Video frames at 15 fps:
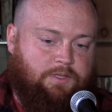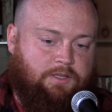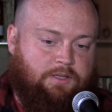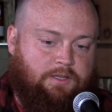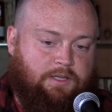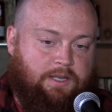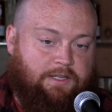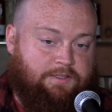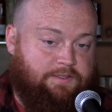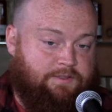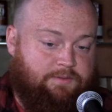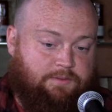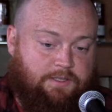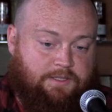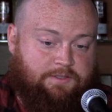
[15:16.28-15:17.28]

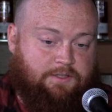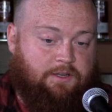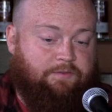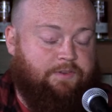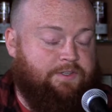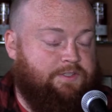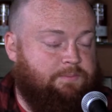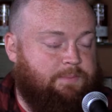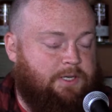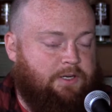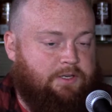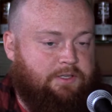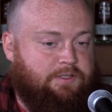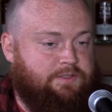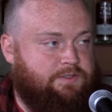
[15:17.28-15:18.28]
that's obvious about
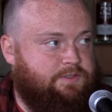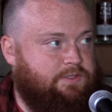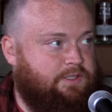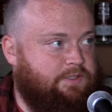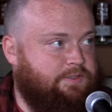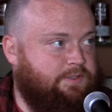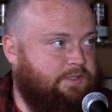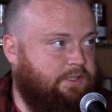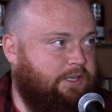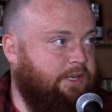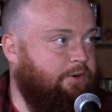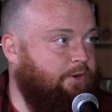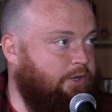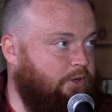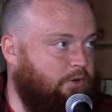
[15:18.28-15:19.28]
it is the
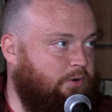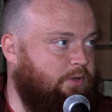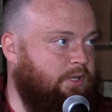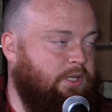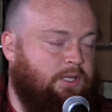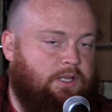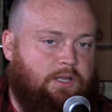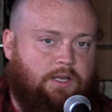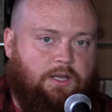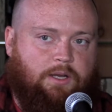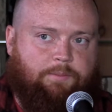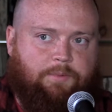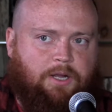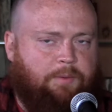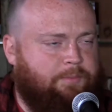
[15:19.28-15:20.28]
Gary oak,
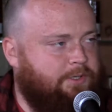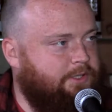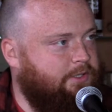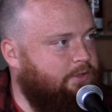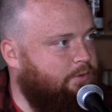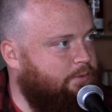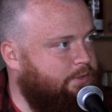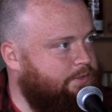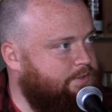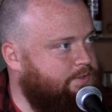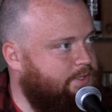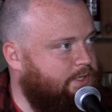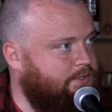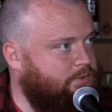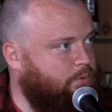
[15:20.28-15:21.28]
commonly known
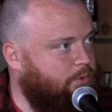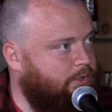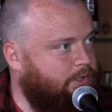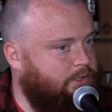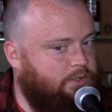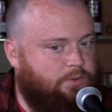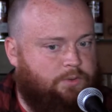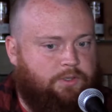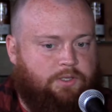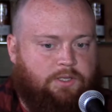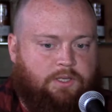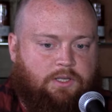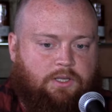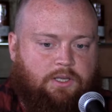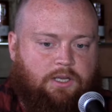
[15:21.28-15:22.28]
as Oregon oak.
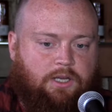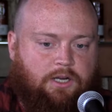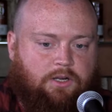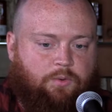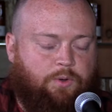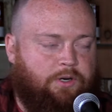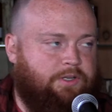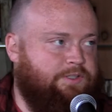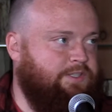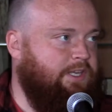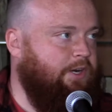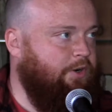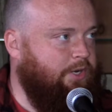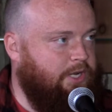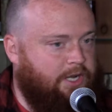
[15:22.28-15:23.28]
Quercus
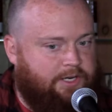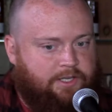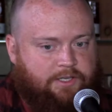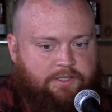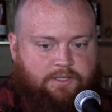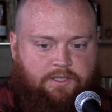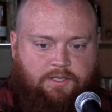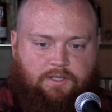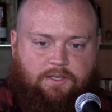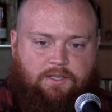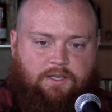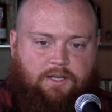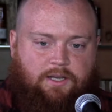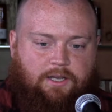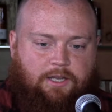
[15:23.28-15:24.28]
garryana
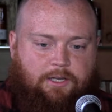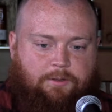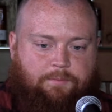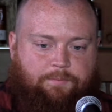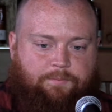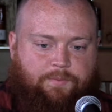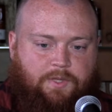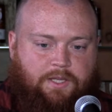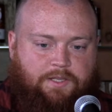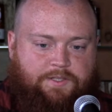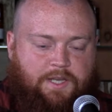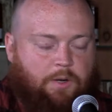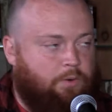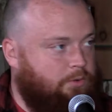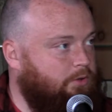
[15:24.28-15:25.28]
is
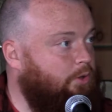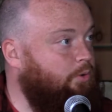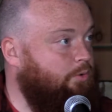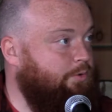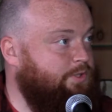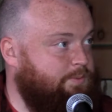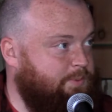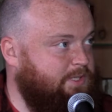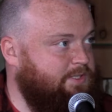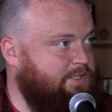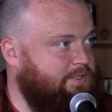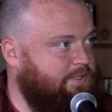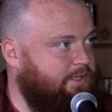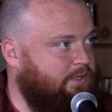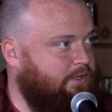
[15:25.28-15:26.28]
our local
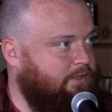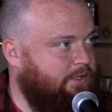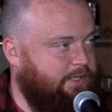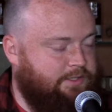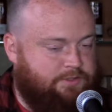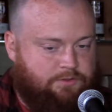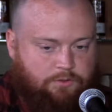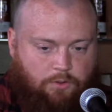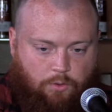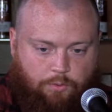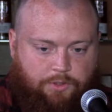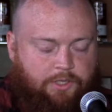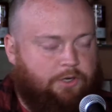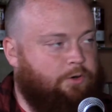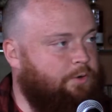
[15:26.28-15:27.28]
species here. It
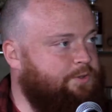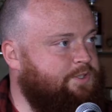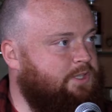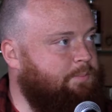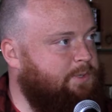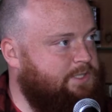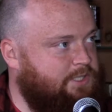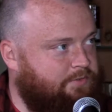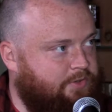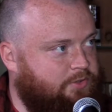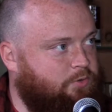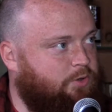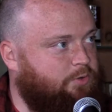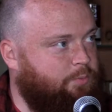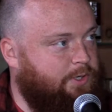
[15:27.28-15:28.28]
only grows in the Pacific
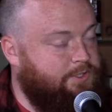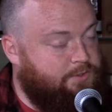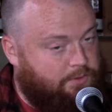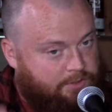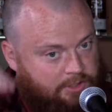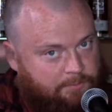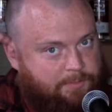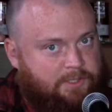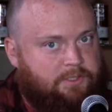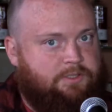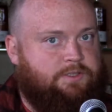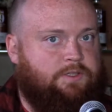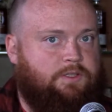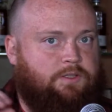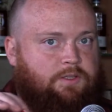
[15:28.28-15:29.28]
Northwest, so a little bit
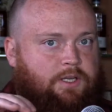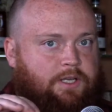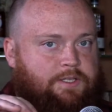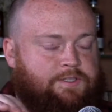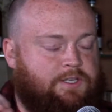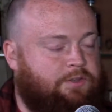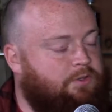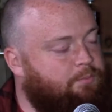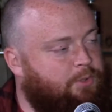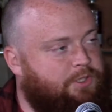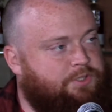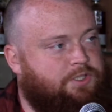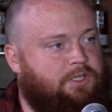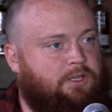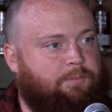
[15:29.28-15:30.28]
into southern
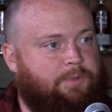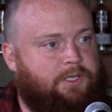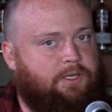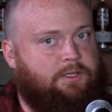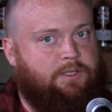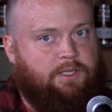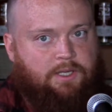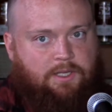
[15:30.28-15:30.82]
British Columbia,